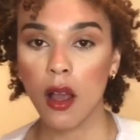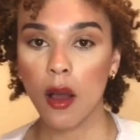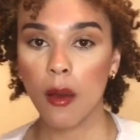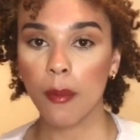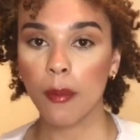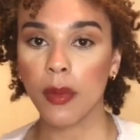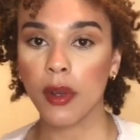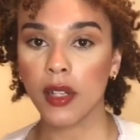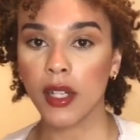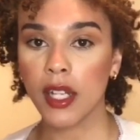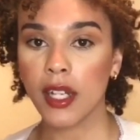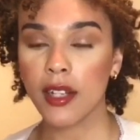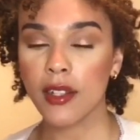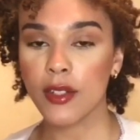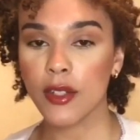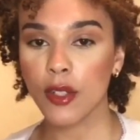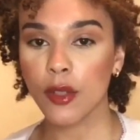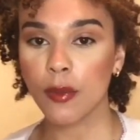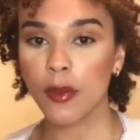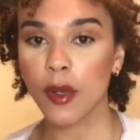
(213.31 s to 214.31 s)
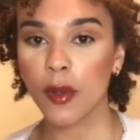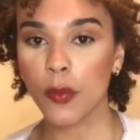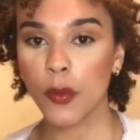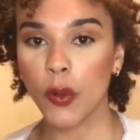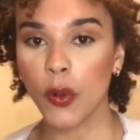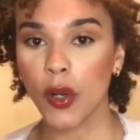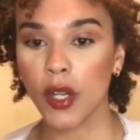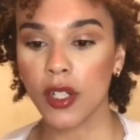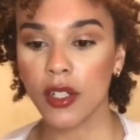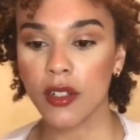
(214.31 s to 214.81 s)
But it is super
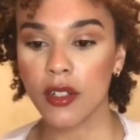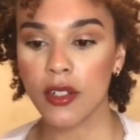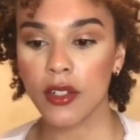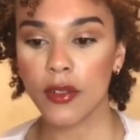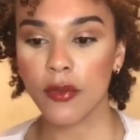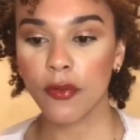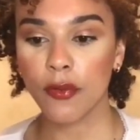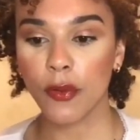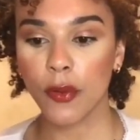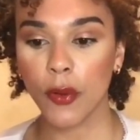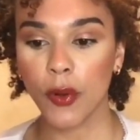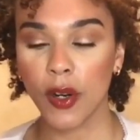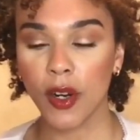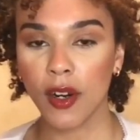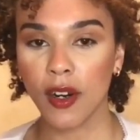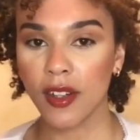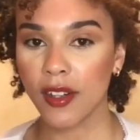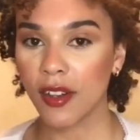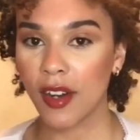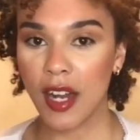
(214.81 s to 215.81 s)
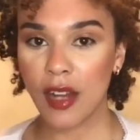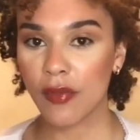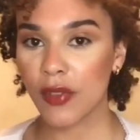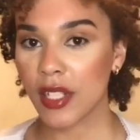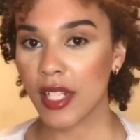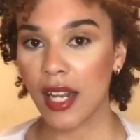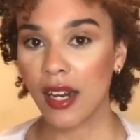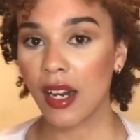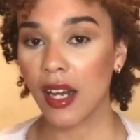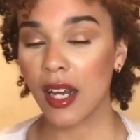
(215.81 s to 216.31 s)
important for your
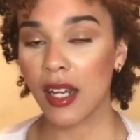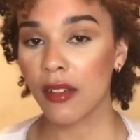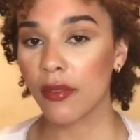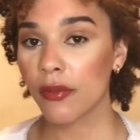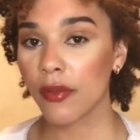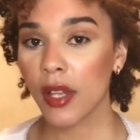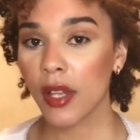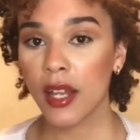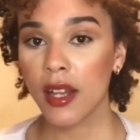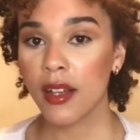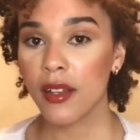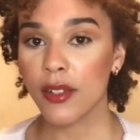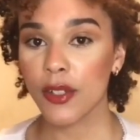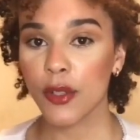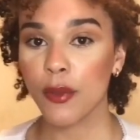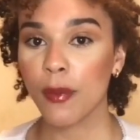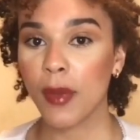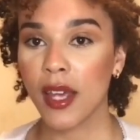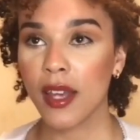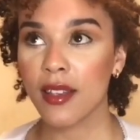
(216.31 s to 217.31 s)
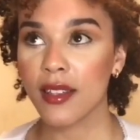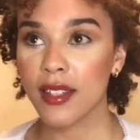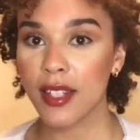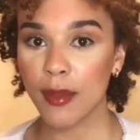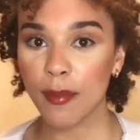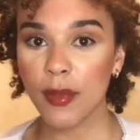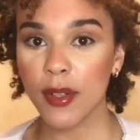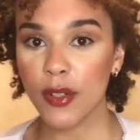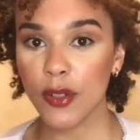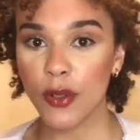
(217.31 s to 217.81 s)
everyday life to make
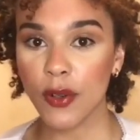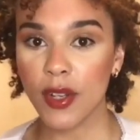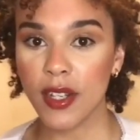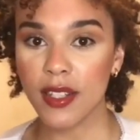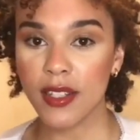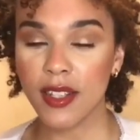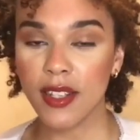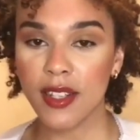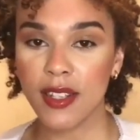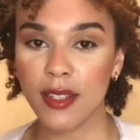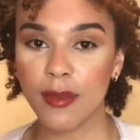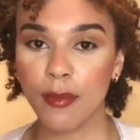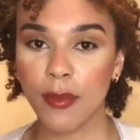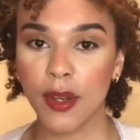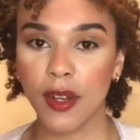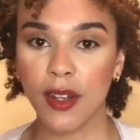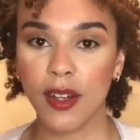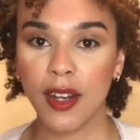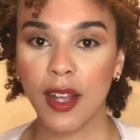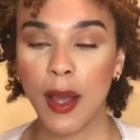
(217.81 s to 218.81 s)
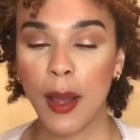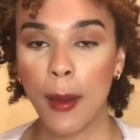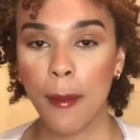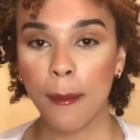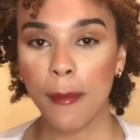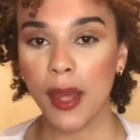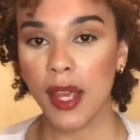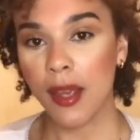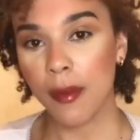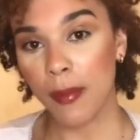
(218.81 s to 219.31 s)
simple choices, but
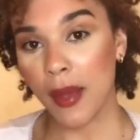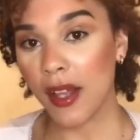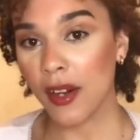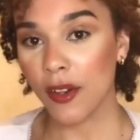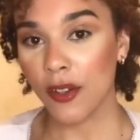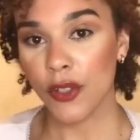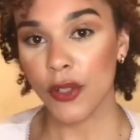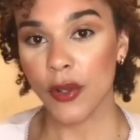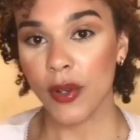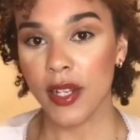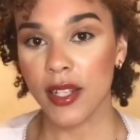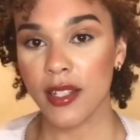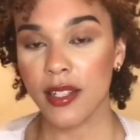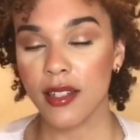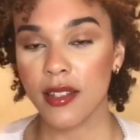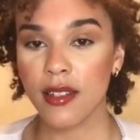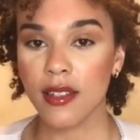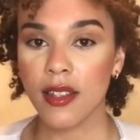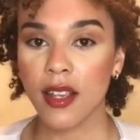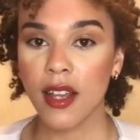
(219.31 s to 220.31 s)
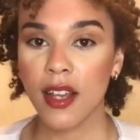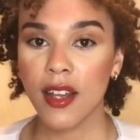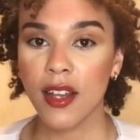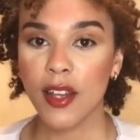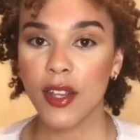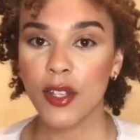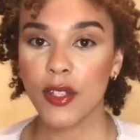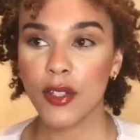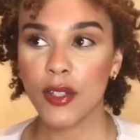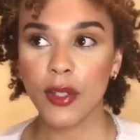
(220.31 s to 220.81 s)
make better choices.
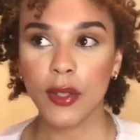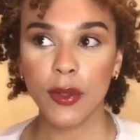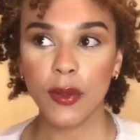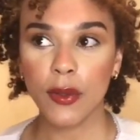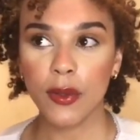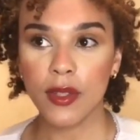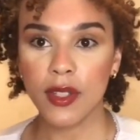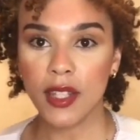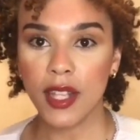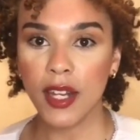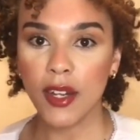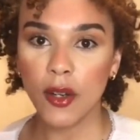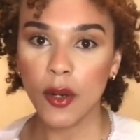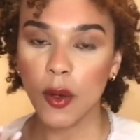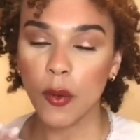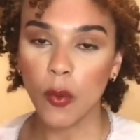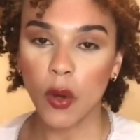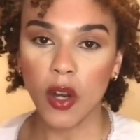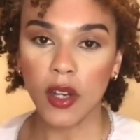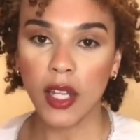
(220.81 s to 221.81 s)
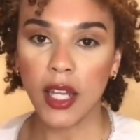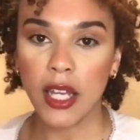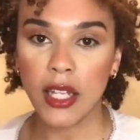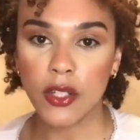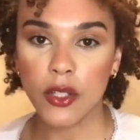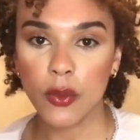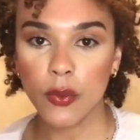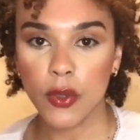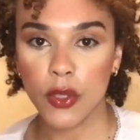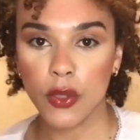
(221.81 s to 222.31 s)
So say you're walking
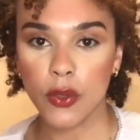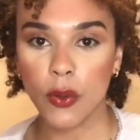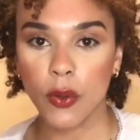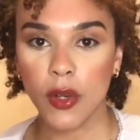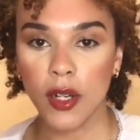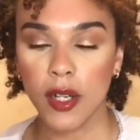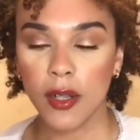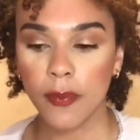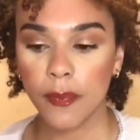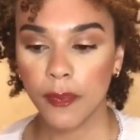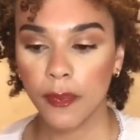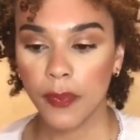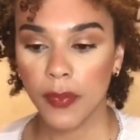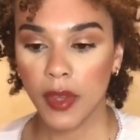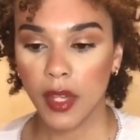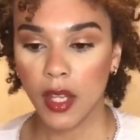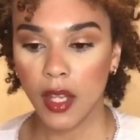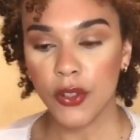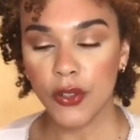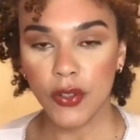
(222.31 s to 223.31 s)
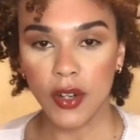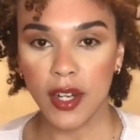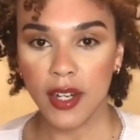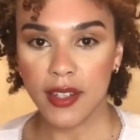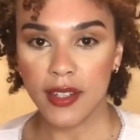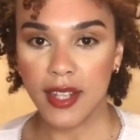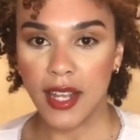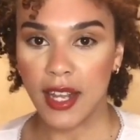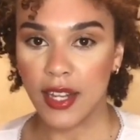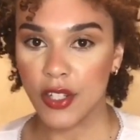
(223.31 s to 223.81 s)
into a store drink
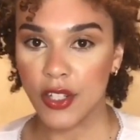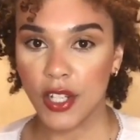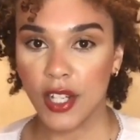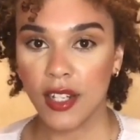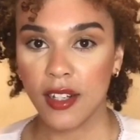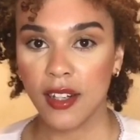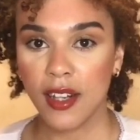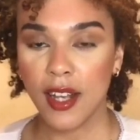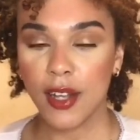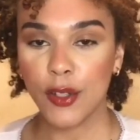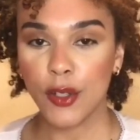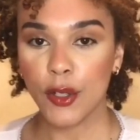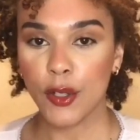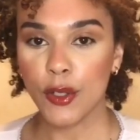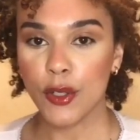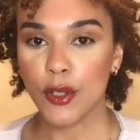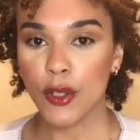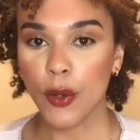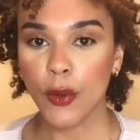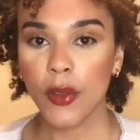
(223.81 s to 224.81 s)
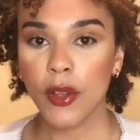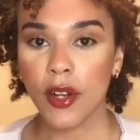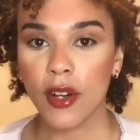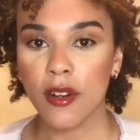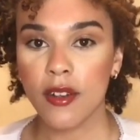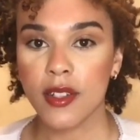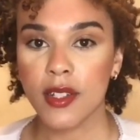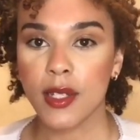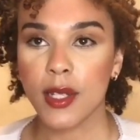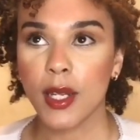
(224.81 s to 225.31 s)
section and you're so
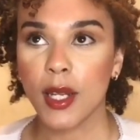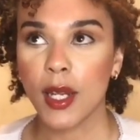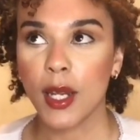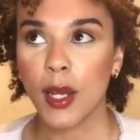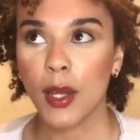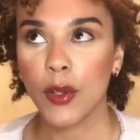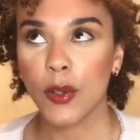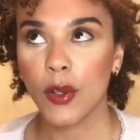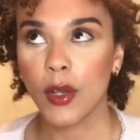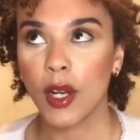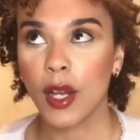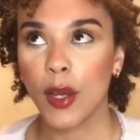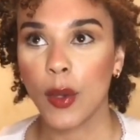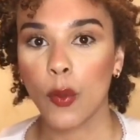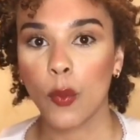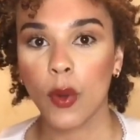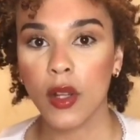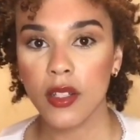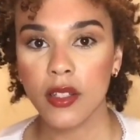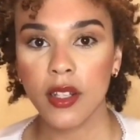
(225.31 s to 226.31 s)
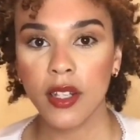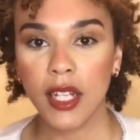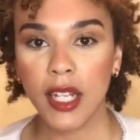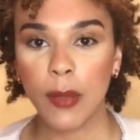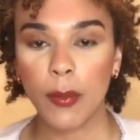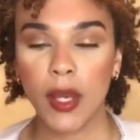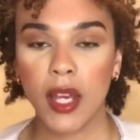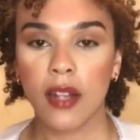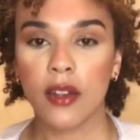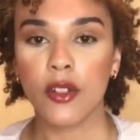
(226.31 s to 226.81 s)
thirsty and you're like, what's going to give
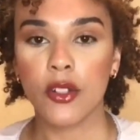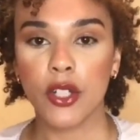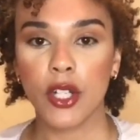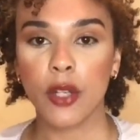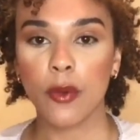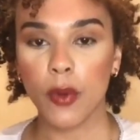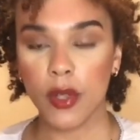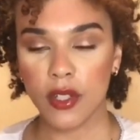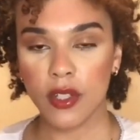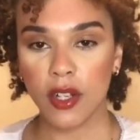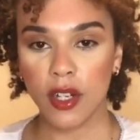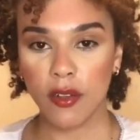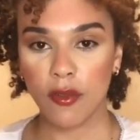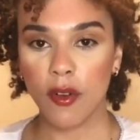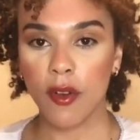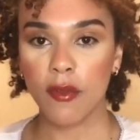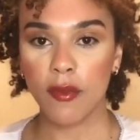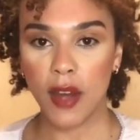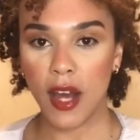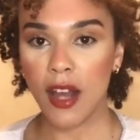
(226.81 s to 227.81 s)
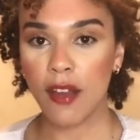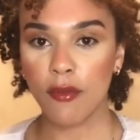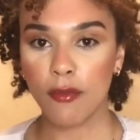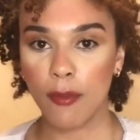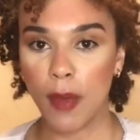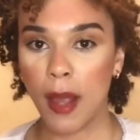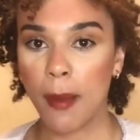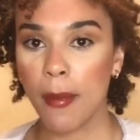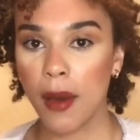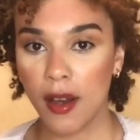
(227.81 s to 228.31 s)
me energy, what's going to revive
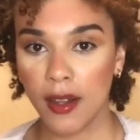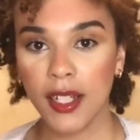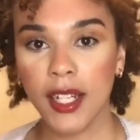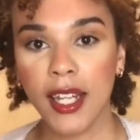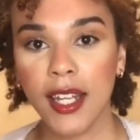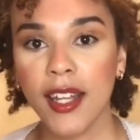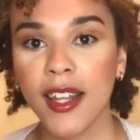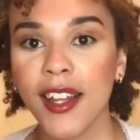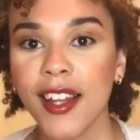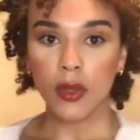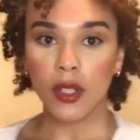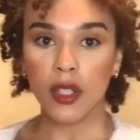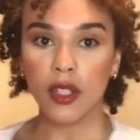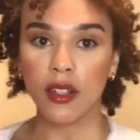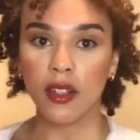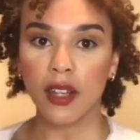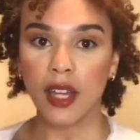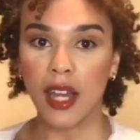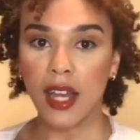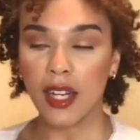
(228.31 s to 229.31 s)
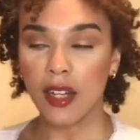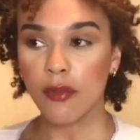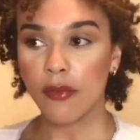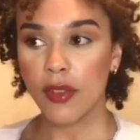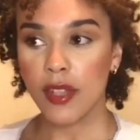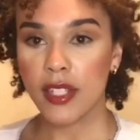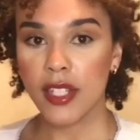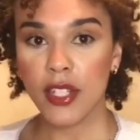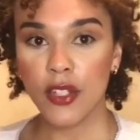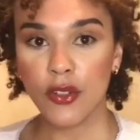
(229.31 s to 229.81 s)
my body? You look at a
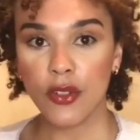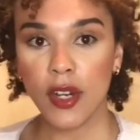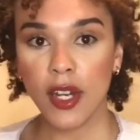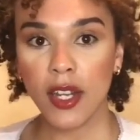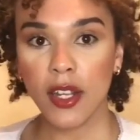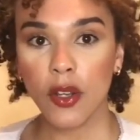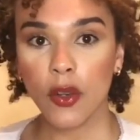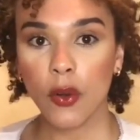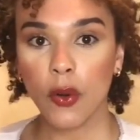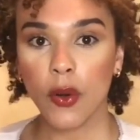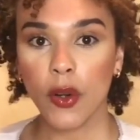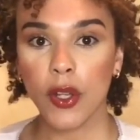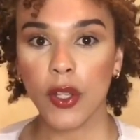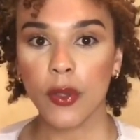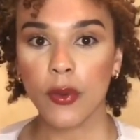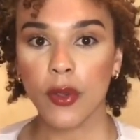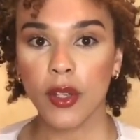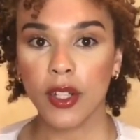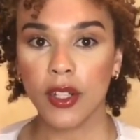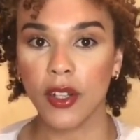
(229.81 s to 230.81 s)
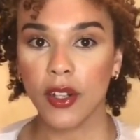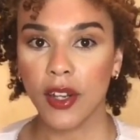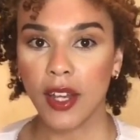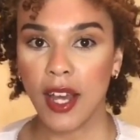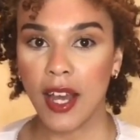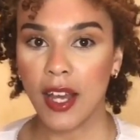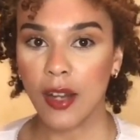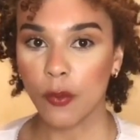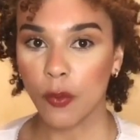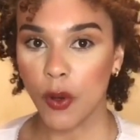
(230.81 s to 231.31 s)
fizzy drink, or you could look
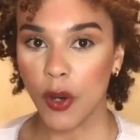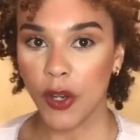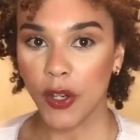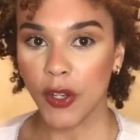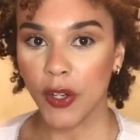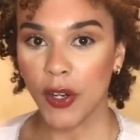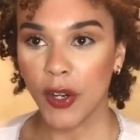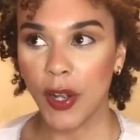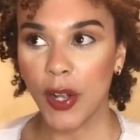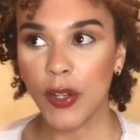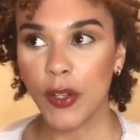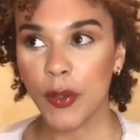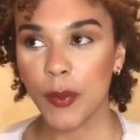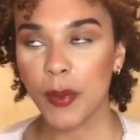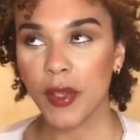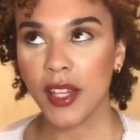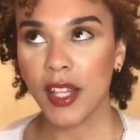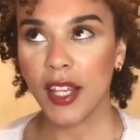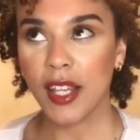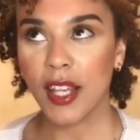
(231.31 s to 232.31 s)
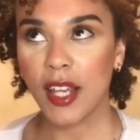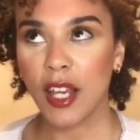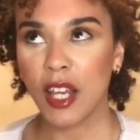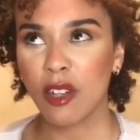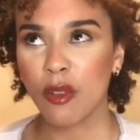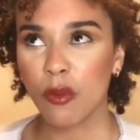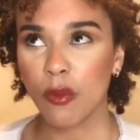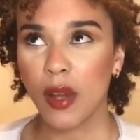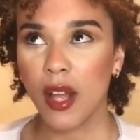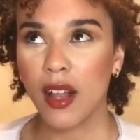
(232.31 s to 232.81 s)
at water, and you'd be thinking,
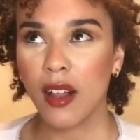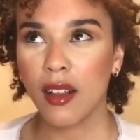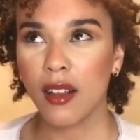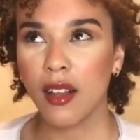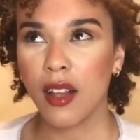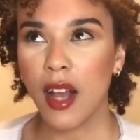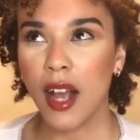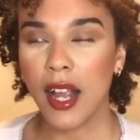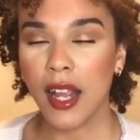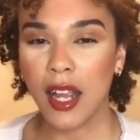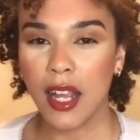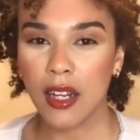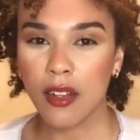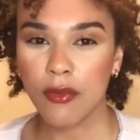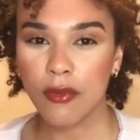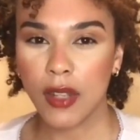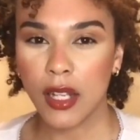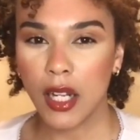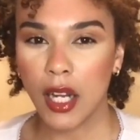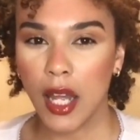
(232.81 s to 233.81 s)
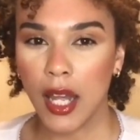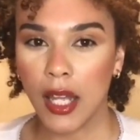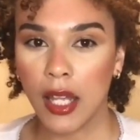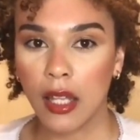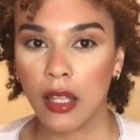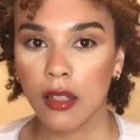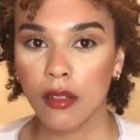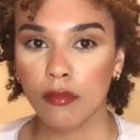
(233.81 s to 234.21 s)
well, I kind of feel like